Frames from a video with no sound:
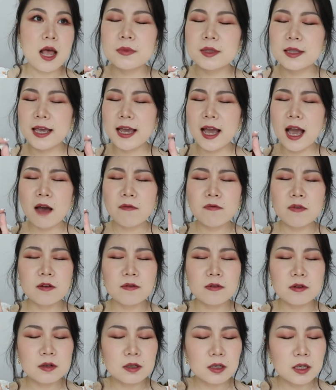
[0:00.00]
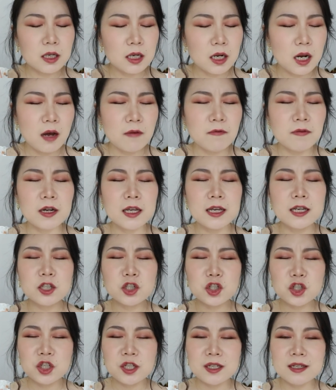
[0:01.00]
They have a lovely
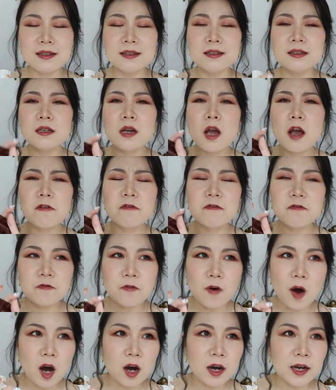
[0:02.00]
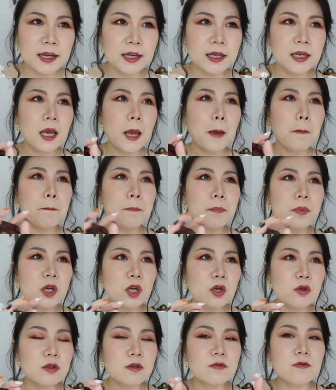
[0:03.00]
sheen, fine,
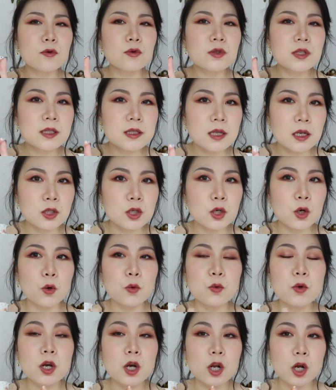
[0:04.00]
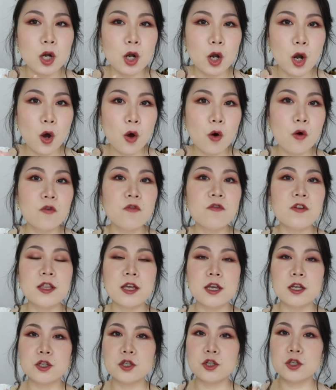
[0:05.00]
beautiful, subtle glow
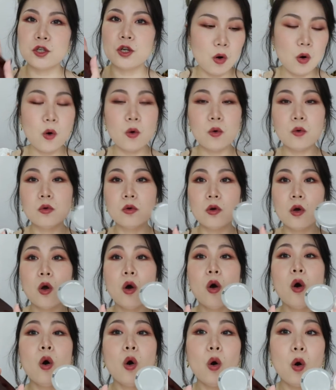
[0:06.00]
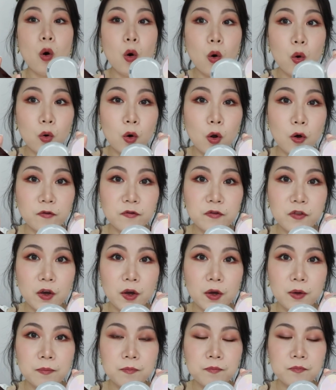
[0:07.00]
finish on all of
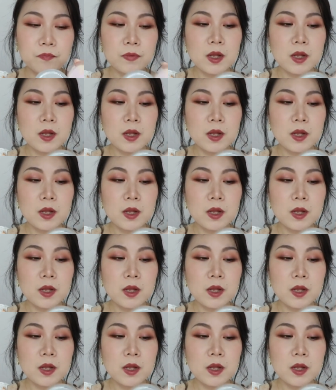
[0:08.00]
them.